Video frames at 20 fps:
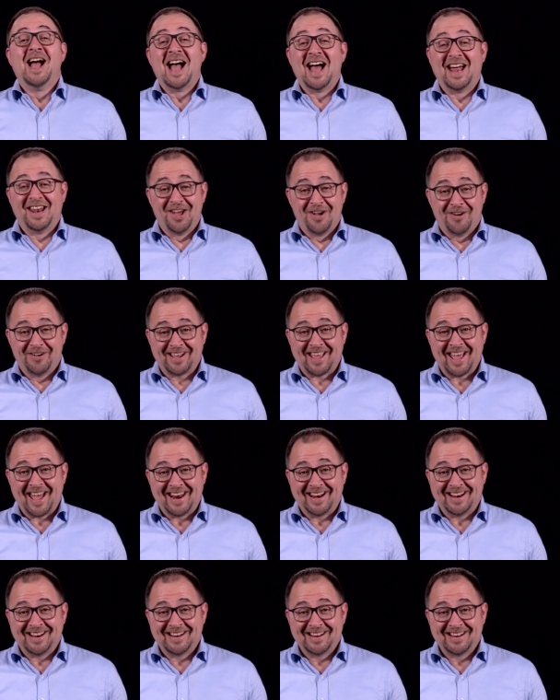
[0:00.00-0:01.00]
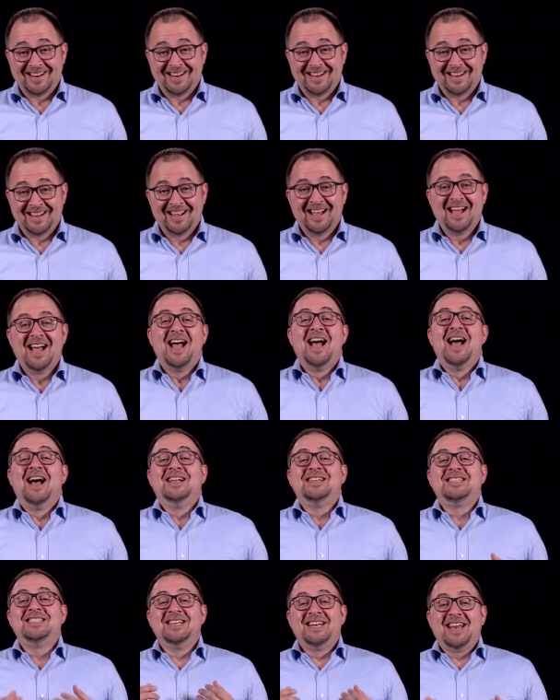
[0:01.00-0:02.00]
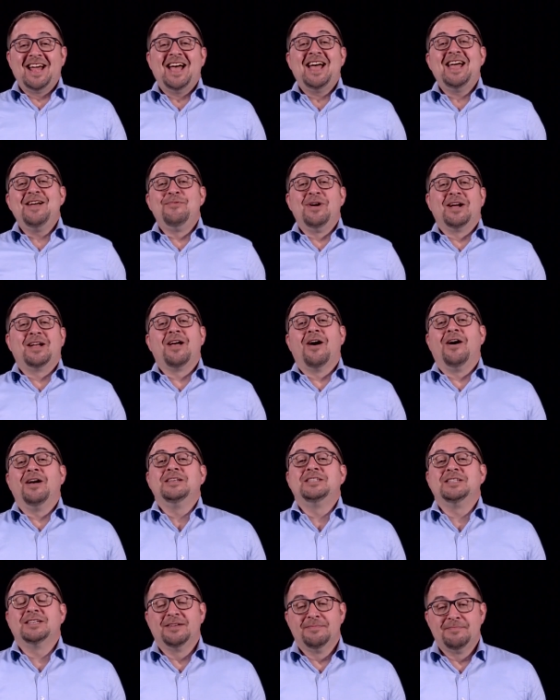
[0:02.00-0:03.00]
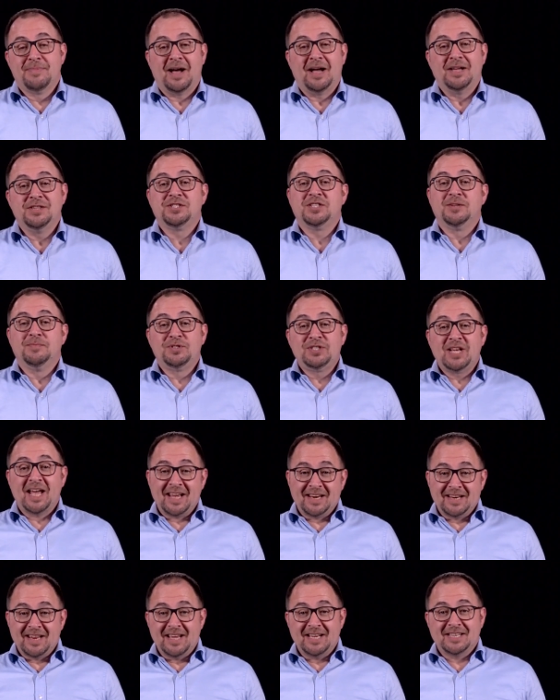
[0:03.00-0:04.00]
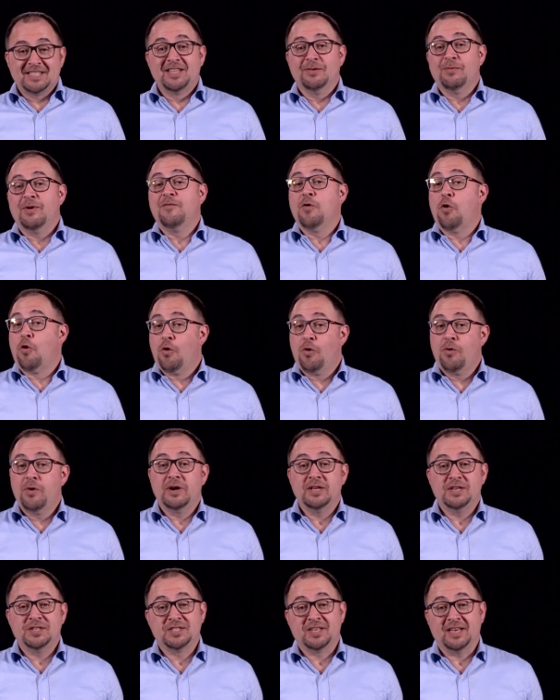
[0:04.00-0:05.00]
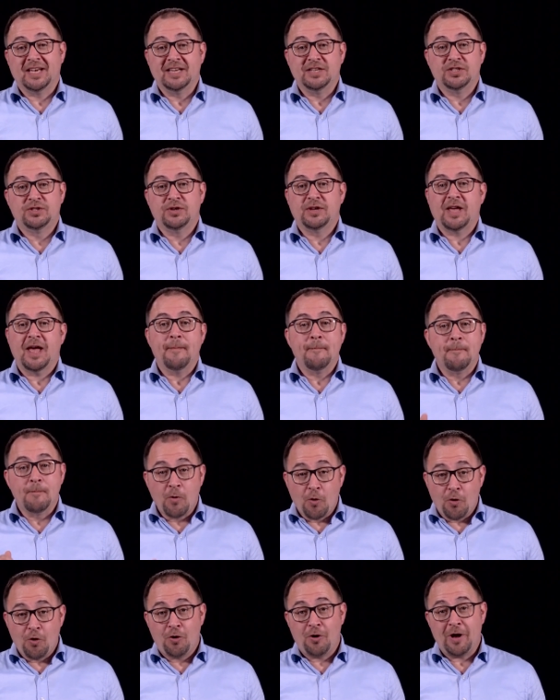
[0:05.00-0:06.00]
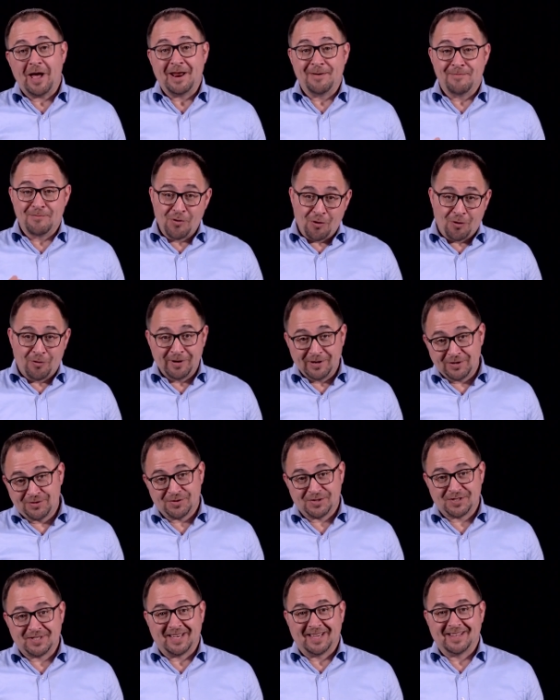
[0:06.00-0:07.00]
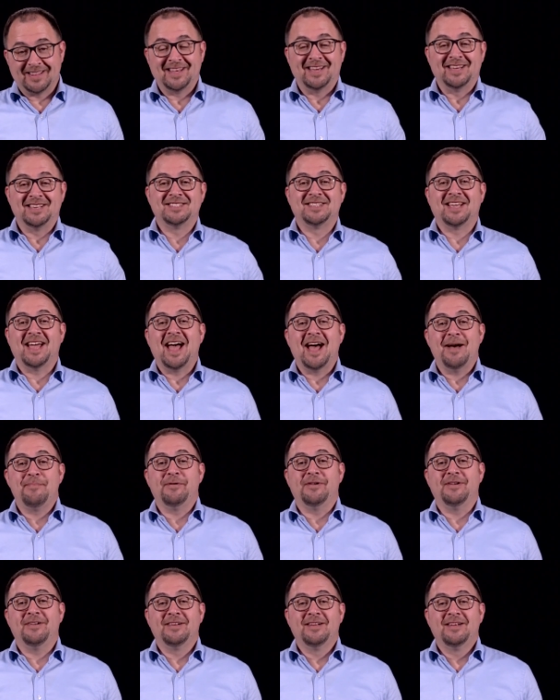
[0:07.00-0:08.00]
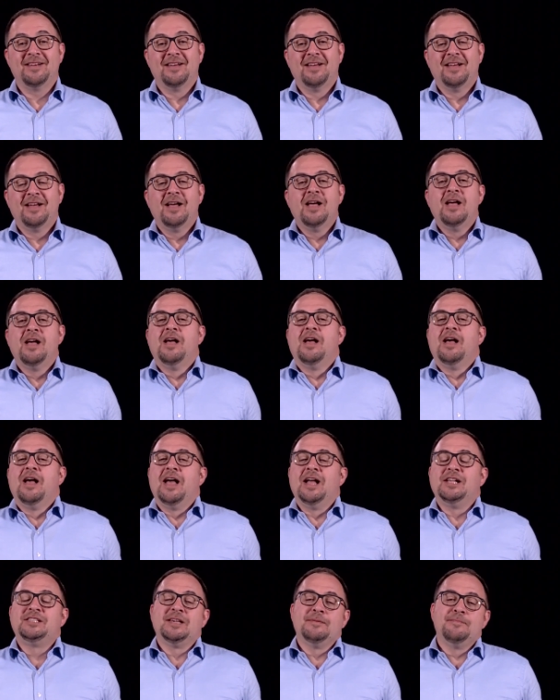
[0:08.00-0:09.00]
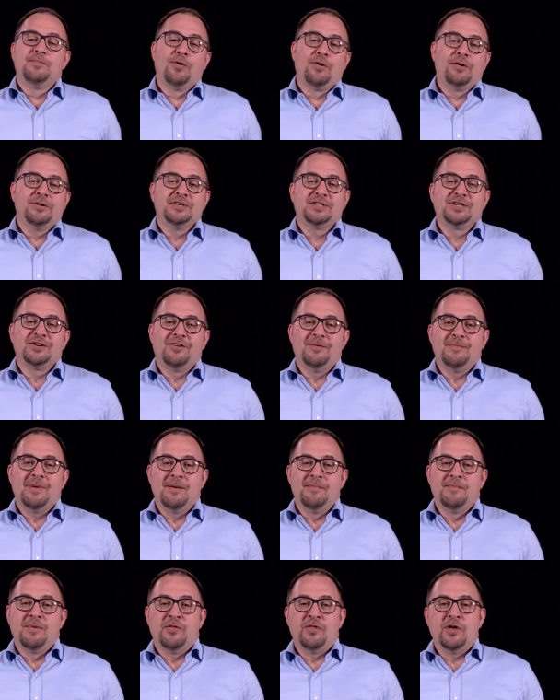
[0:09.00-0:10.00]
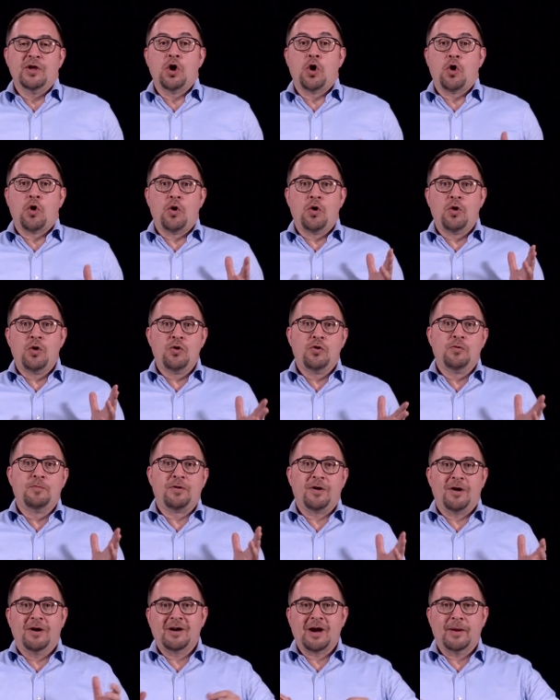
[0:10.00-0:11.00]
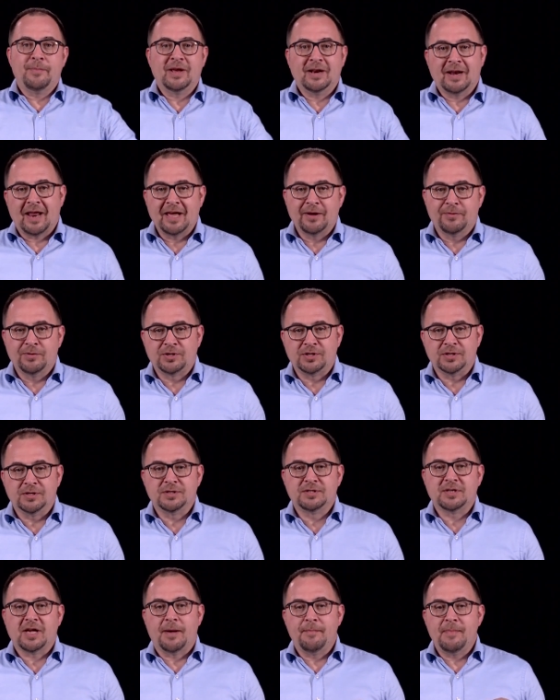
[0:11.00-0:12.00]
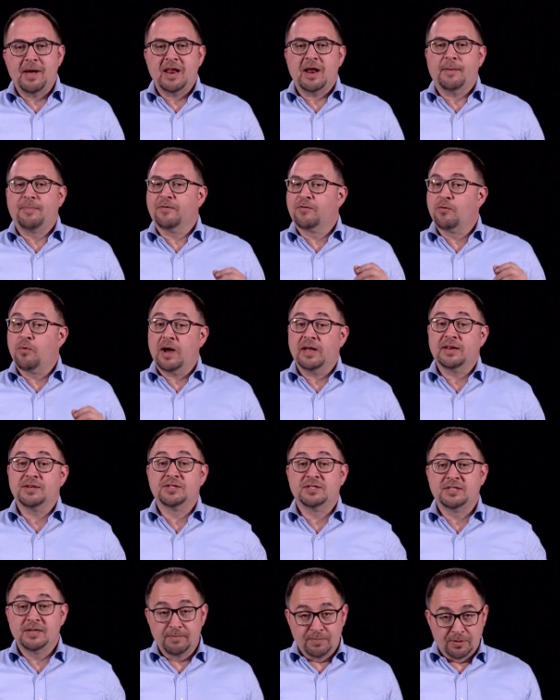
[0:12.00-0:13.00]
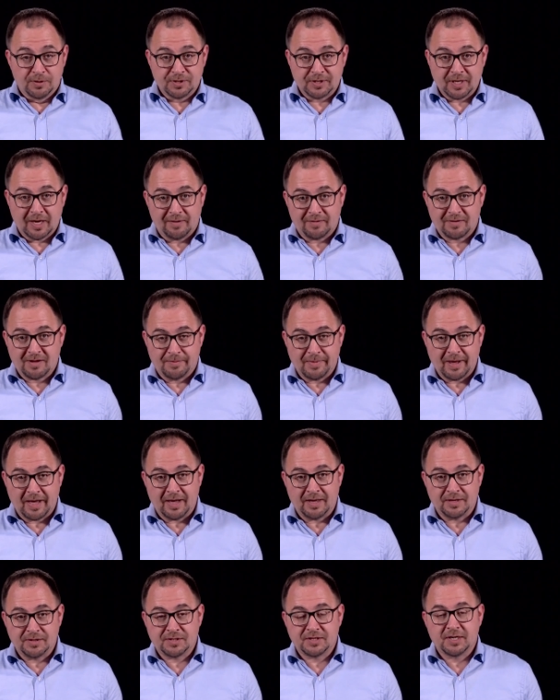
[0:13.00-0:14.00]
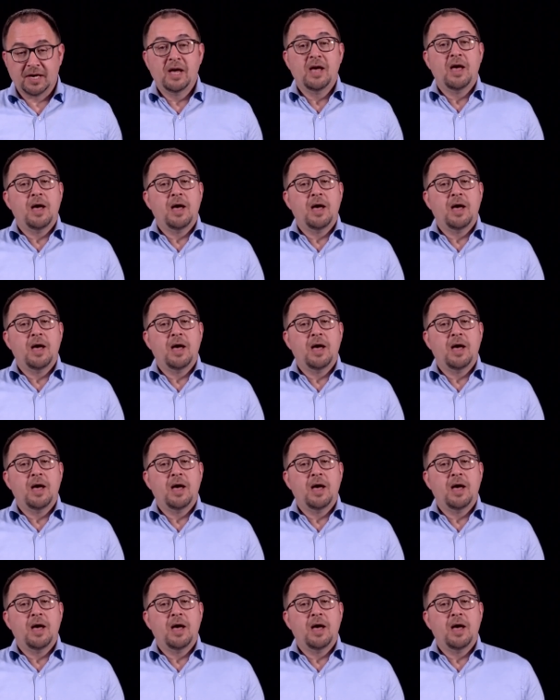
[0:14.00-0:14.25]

Hello again. Today we're going to combine some techniques that we've already seen to get more and more interesting things to happen. It's important to remember that all programming languages are made up of quite a simple set of commands,